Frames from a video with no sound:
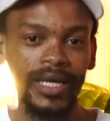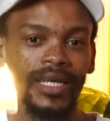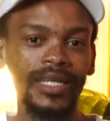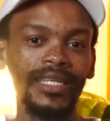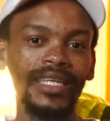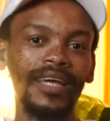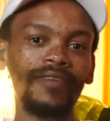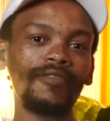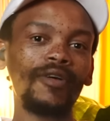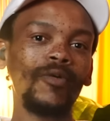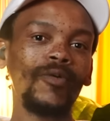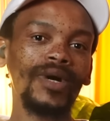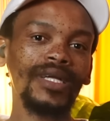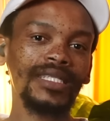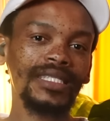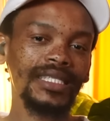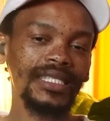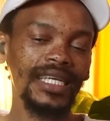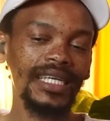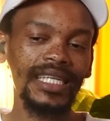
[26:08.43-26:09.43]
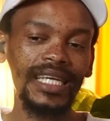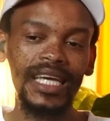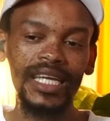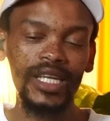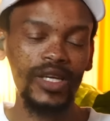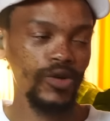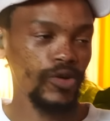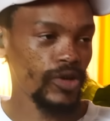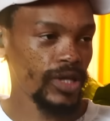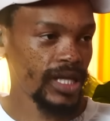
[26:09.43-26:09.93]
Never once said
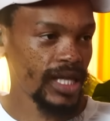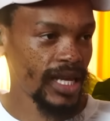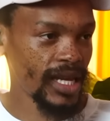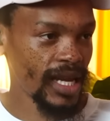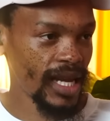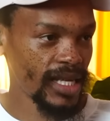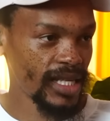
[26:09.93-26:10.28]
any good thing I did